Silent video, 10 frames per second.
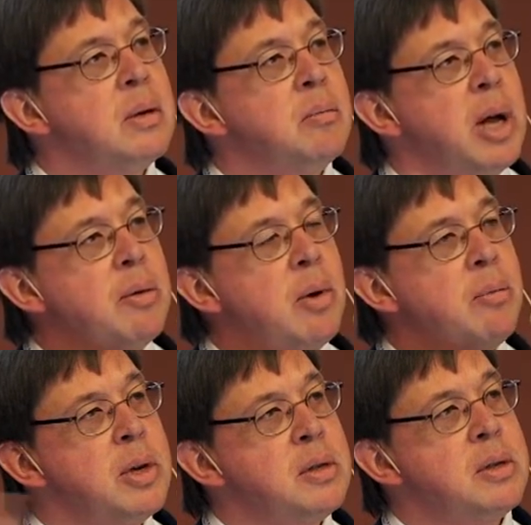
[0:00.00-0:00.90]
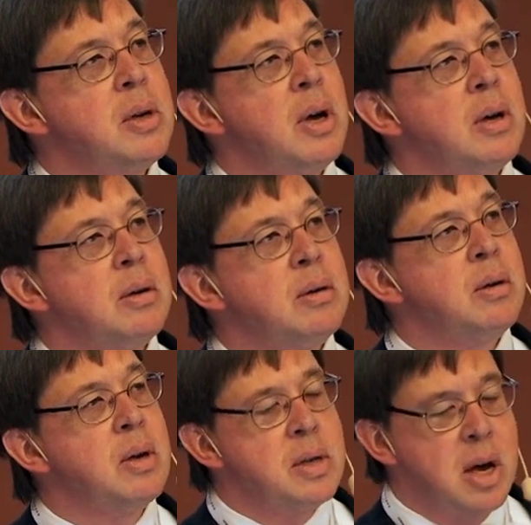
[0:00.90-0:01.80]
Platform-based design,
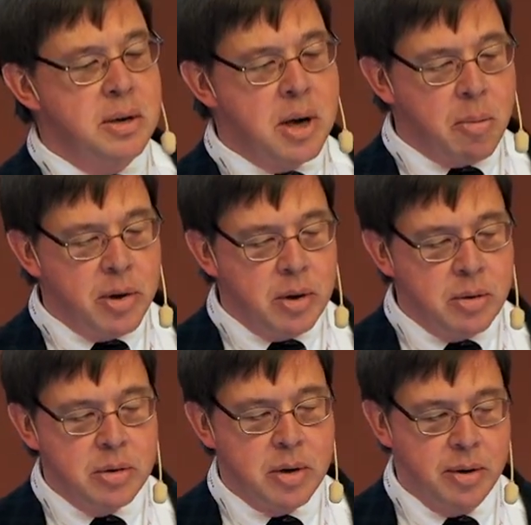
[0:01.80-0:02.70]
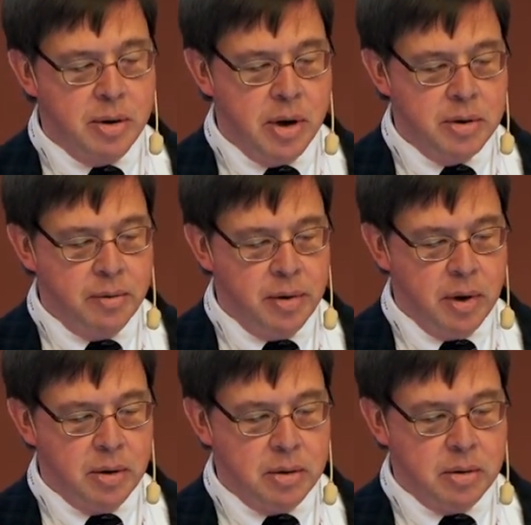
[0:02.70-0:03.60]
design Ws, other kinds of
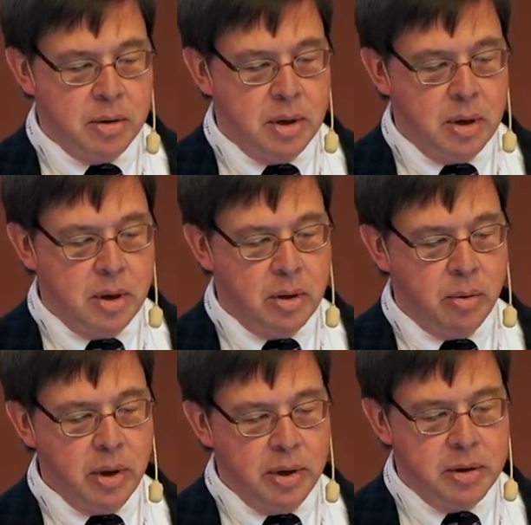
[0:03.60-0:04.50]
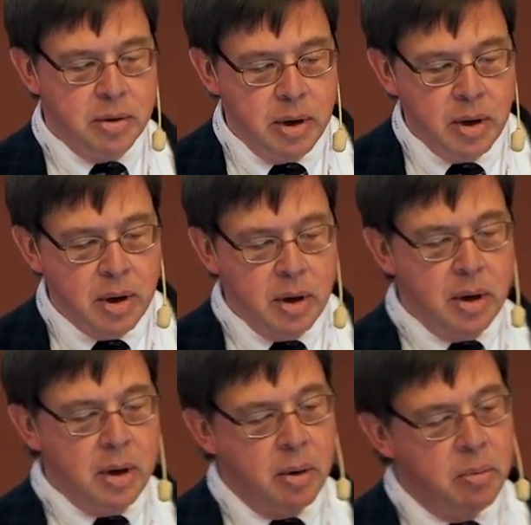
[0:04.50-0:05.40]
things. The real issue here,
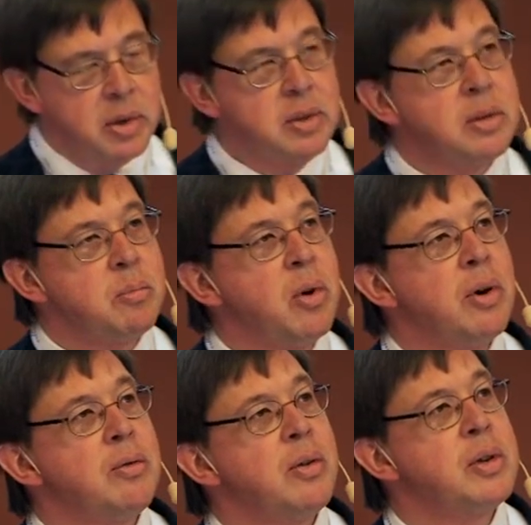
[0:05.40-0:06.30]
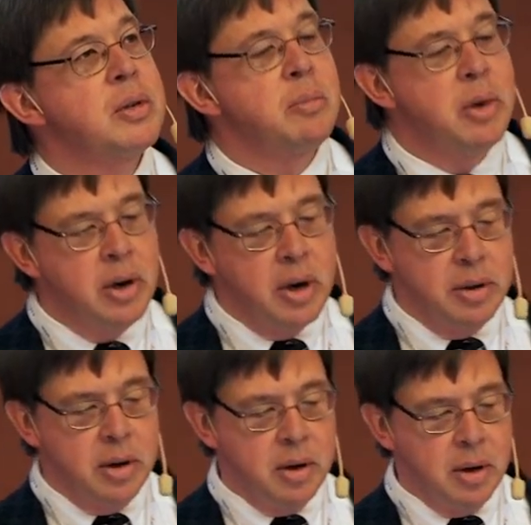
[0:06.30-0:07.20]
and this is important for this community, I
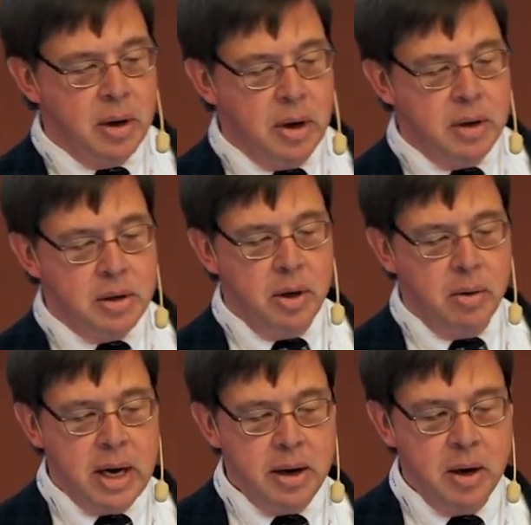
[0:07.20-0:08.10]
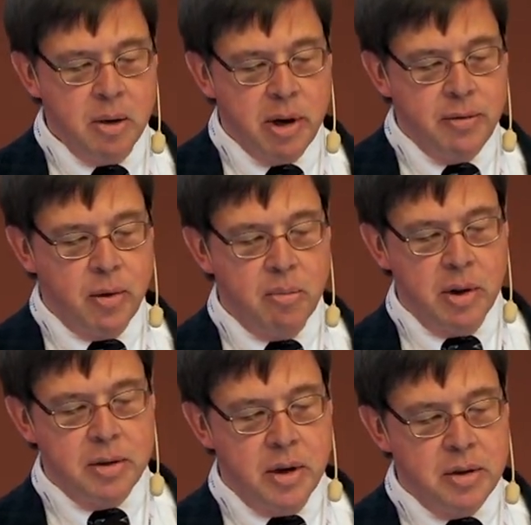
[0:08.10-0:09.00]
think, is that you get here by
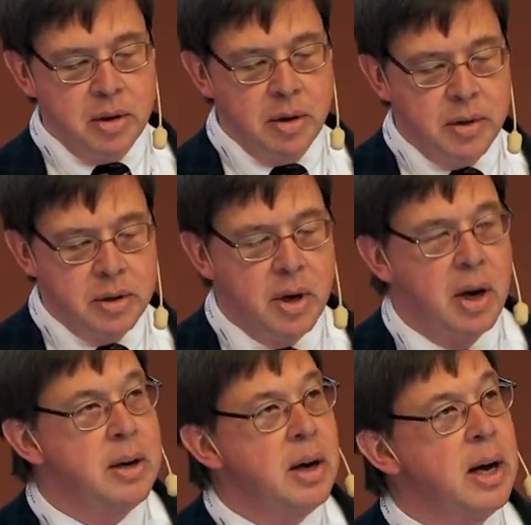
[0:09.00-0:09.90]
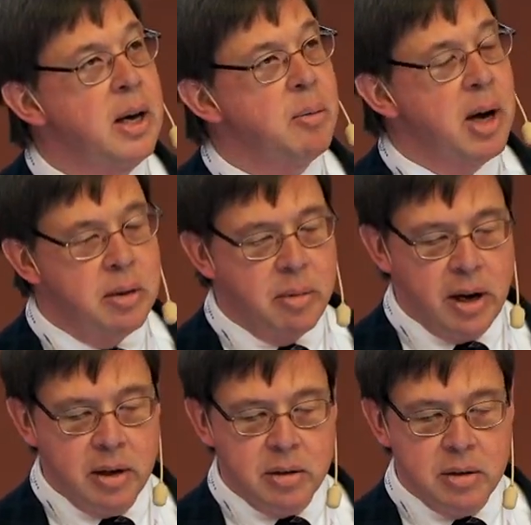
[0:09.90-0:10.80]
formalization of design, i.e.
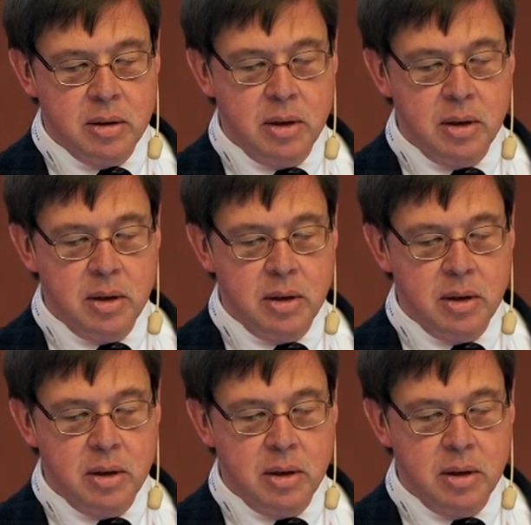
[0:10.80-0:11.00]
mathematics.